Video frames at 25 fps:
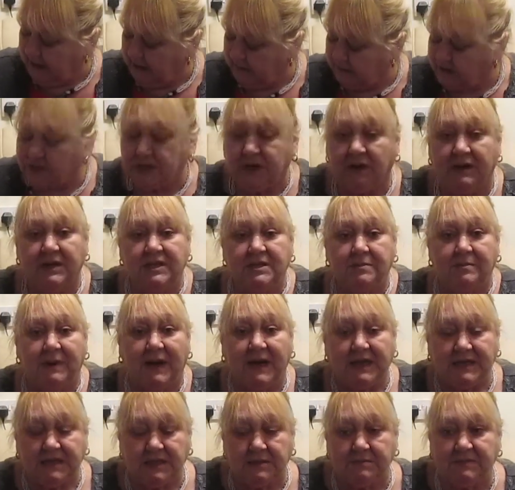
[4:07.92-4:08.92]
I was going to
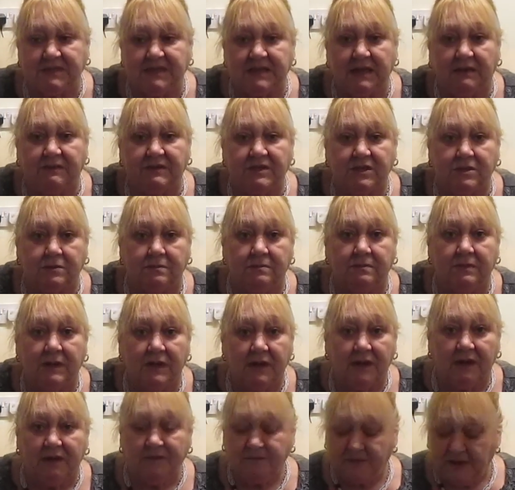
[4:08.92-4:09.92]
buy myself some
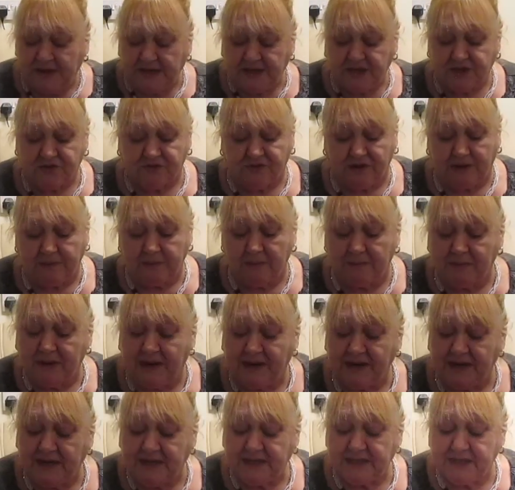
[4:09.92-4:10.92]
face cream, and my
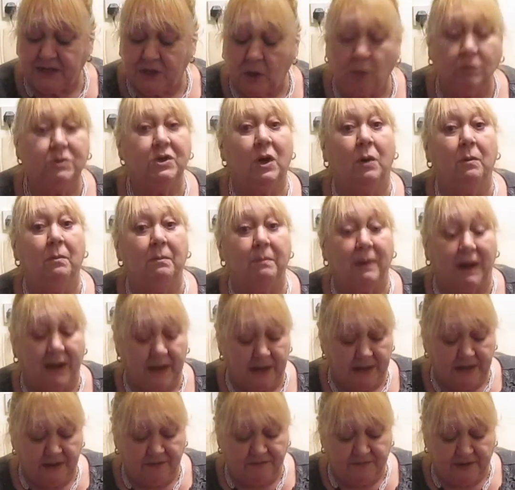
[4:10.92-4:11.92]
niece said, oh, don't buy
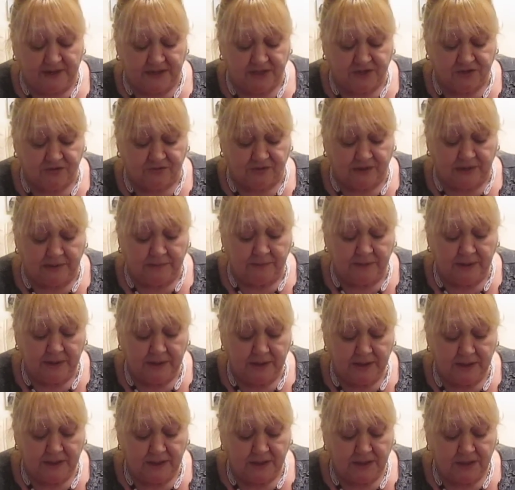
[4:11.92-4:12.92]
any face cream.
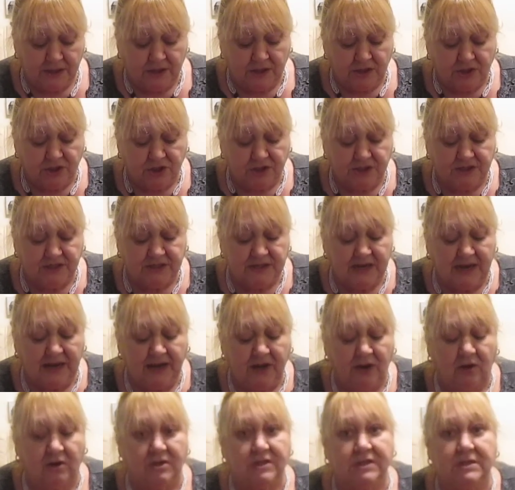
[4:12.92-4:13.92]
She says, I
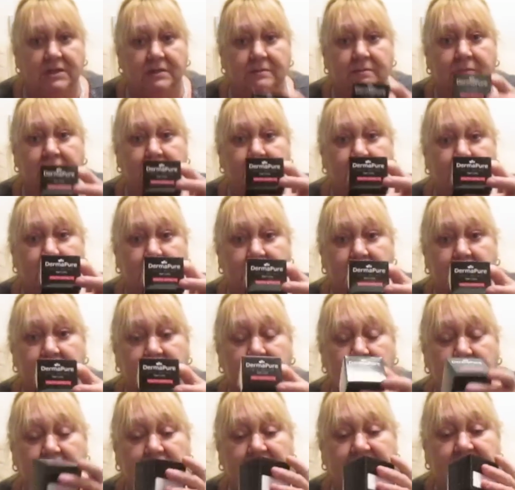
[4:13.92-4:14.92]
got some, and
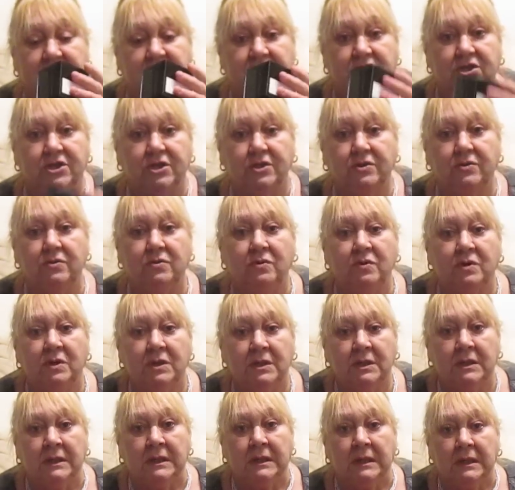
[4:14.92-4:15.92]
it's too,
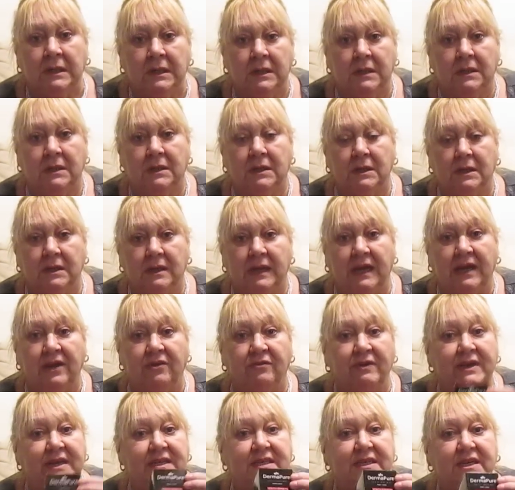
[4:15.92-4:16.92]
like,
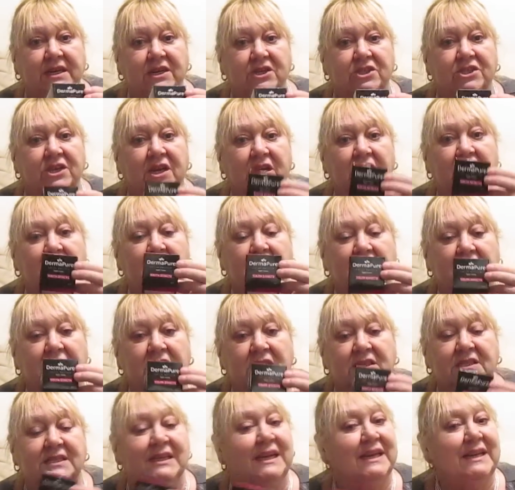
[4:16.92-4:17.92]
greasy, because her
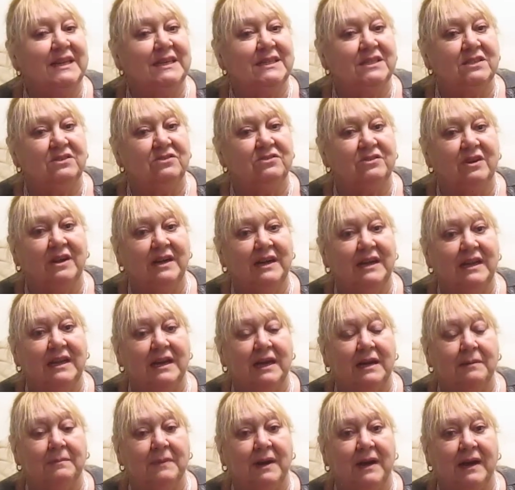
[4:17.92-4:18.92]
skin isn't dry
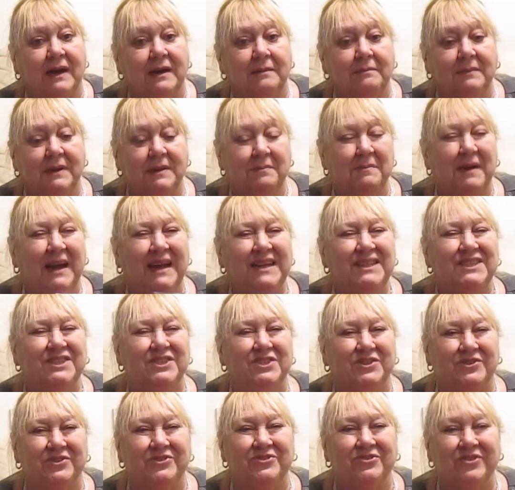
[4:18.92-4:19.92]
like mine. I mean, mine's
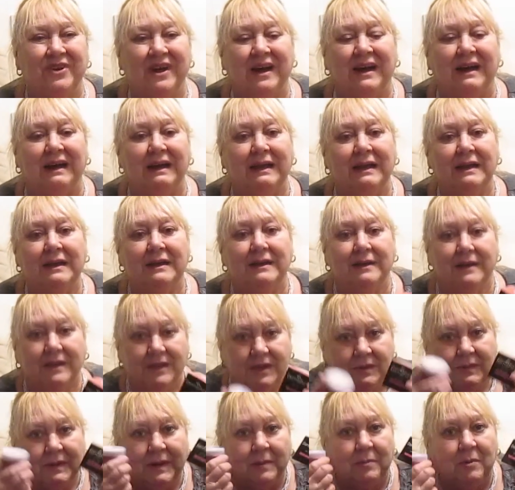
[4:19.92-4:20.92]
so dry
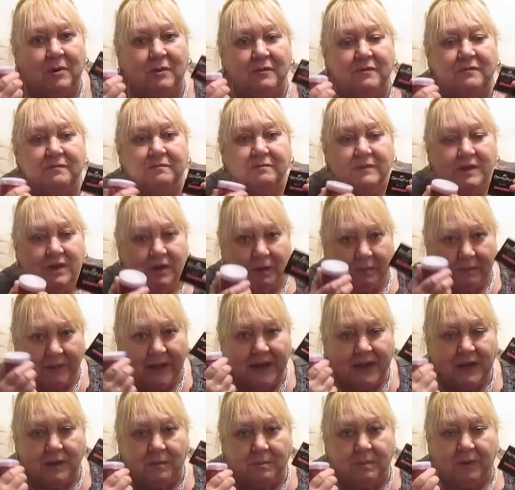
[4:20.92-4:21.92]
that when I put, you know,
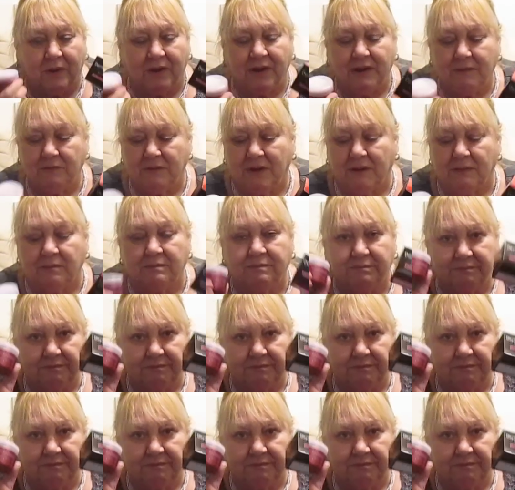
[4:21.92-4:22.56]
makeup on it, well,